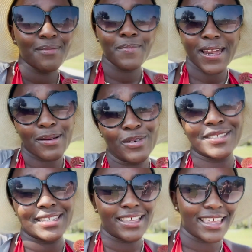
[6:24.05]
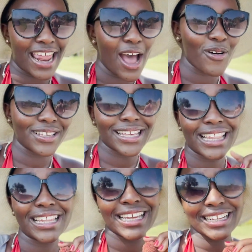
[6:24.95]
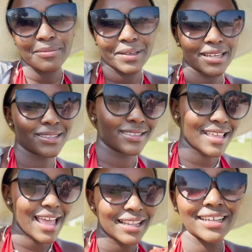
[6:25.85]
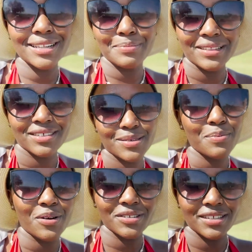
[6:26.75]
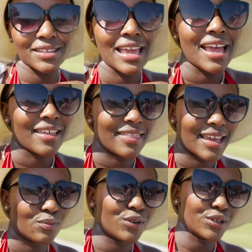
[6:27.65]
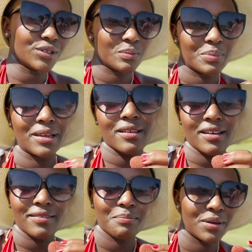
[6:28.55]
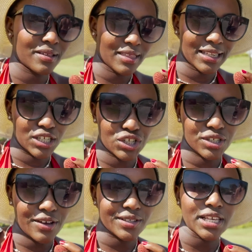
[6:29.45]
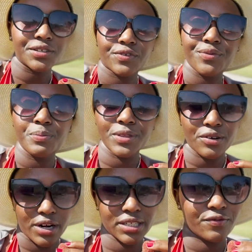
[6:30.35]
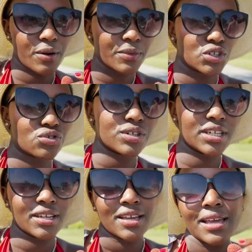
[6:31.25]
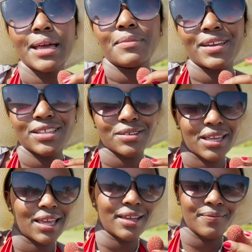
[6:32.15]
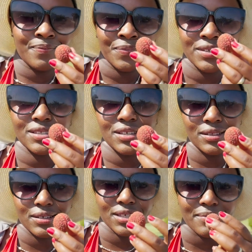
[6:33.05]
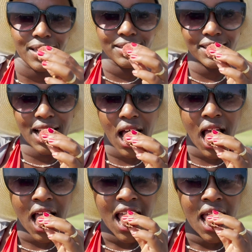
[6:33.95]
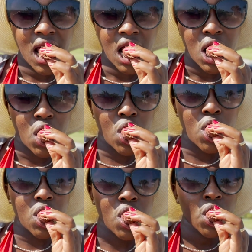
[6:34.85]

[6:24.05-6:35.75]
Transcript: but I must say that I was a little bit a little bit disappointed that we couldn't pick up, pick the lychees ourselves directly from the tree, but it's okay. Still looks amazing. Mmm.